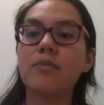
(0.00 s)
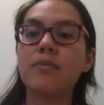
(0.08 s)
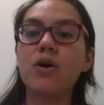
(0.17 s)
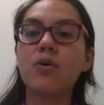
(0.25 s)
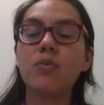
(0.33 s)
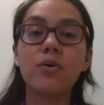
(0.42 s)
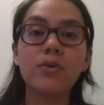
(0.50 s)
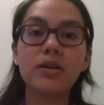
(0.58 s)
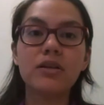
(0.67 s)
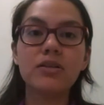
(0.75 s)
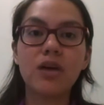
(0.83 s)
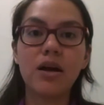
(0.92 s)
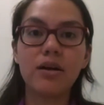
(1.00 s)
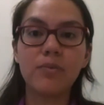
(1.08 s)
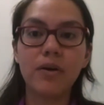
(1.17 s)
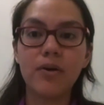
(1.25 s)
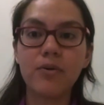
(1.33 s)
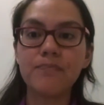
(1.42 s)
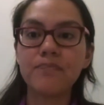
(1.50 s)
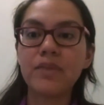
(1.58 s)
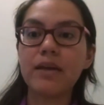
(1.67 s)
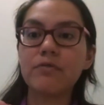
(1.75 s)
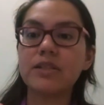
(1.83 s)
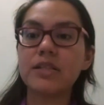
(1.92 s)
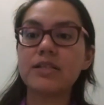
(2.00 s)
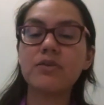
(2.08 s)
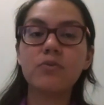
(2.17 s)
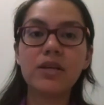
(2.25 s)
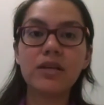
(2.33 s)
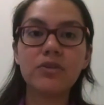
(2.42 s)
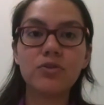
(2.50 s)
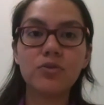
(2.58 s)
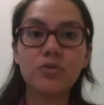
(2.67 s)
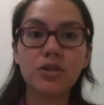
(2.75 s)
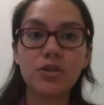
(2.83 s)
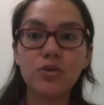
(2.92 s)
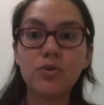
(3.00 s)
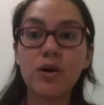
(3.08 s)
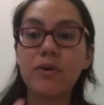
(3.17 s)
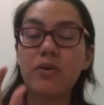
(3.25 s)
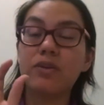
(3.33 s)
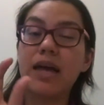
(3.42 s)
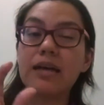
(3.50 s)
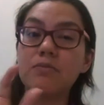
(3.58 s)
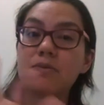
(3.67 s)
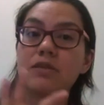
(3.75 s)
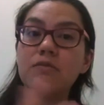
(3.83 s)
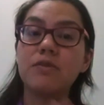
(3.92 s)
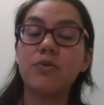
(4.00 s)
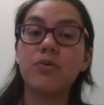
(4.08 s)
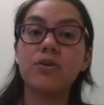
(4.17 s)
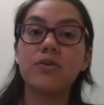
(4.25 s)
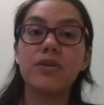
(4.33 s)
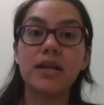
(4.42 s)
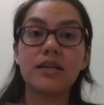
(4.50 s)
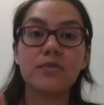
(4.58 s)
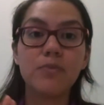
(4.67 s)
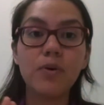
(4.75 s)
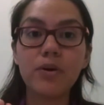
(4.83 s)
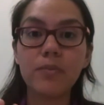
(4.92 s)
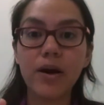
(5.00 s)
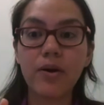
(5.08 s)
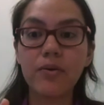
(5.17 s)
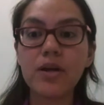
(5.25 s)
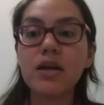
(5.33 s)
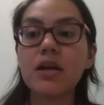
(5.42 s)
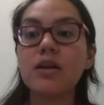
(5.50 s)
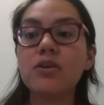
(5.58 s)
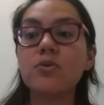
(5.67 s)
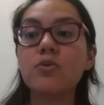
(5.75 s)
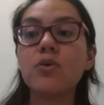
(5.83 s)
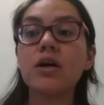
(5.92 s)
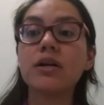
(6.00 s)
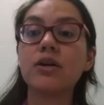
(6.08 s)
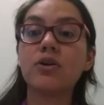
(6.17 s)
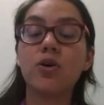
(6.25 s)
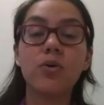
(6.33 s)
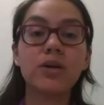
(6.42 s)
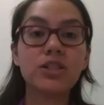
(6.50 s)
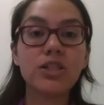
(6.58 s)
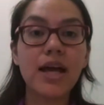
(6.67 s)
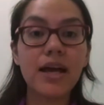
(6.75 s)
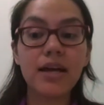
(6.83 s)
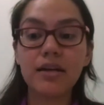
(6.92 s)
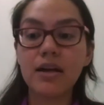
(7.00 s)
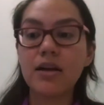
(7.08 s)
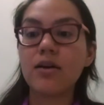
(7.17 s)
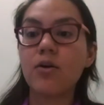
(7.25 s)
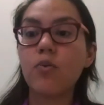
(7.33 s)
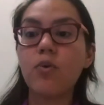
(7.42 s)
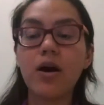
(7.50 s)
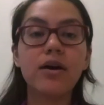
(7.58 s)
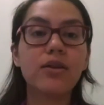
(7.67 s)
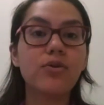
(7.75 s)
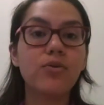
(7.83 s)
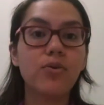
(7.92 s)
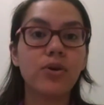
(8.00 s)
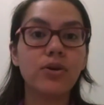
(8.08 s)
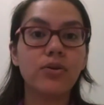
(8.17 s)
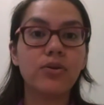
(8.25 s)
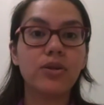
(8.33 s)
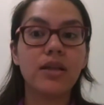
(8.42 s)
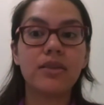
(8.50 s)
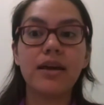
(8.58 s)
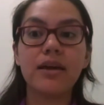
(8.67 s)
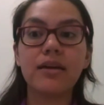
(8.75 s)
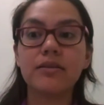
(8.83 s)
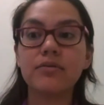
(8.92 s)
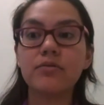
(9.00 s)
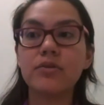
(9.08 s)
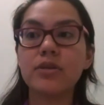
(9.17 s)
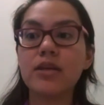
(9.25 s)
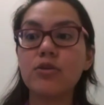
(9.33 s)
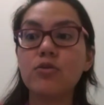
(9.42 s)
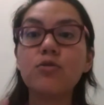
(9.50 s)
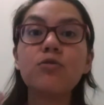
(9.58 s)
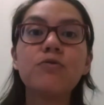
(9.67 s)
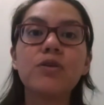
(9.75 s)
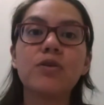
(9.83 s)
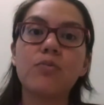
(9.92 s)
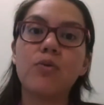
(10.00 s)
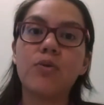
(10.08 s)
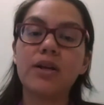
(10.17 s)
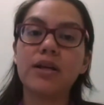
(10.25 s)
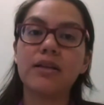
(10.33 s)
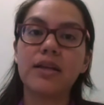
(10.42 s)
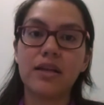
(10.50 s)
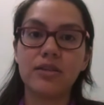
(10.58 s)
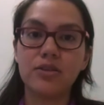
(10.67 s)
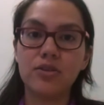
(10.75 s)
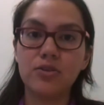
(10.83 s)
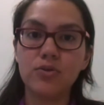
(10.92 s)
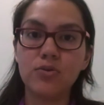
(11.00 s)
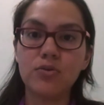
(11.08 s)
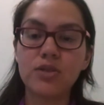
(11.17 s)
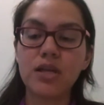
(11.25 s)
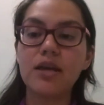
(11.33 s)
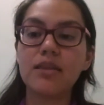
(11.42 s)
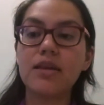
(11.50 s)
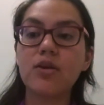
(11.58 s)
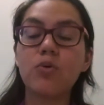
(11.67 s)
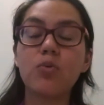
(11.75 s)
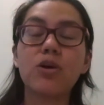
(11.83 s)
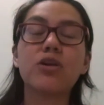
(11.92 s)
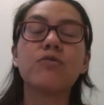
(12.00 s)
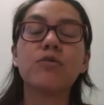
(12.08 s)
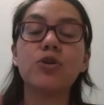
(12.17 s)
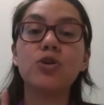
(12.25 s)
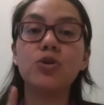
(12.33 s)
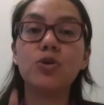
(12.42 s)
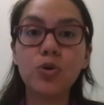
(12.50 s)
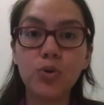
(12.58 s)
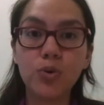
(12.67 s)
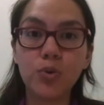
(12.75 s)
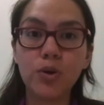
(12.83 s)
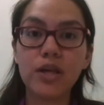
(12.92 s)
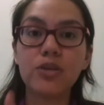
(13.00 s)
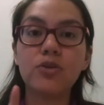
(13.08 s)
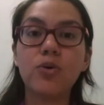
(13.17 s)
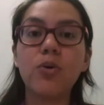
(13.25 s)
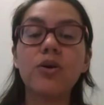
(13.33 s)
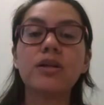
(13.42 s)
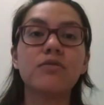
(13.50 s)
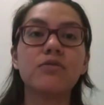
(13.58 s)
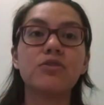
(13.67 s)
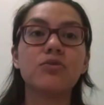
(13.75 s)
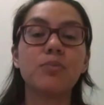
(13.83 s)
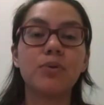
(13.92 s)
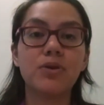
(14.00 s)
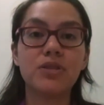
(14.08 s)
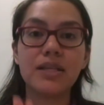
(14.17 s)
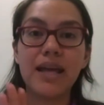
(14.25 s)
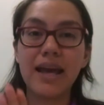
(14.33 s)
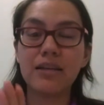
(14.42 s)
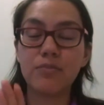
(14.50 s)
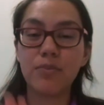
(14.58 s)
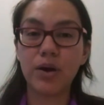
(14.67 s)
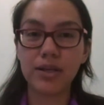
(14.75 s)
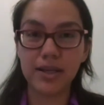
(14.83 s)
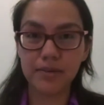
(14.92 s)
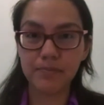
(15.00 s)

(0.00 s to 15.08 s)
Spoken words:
what we're going to talk about, if it doesn't ring true to you about that specific oil that I spoke about, you can go and check what other oil that you feel more inclined to use that'll work for you, your individual person and body.